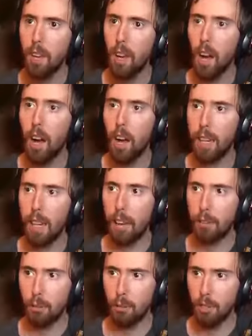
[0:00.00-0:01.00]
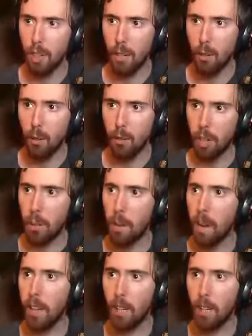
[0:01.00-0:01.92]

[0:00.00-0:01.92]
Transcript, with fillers: Uh, casters and healers in the back,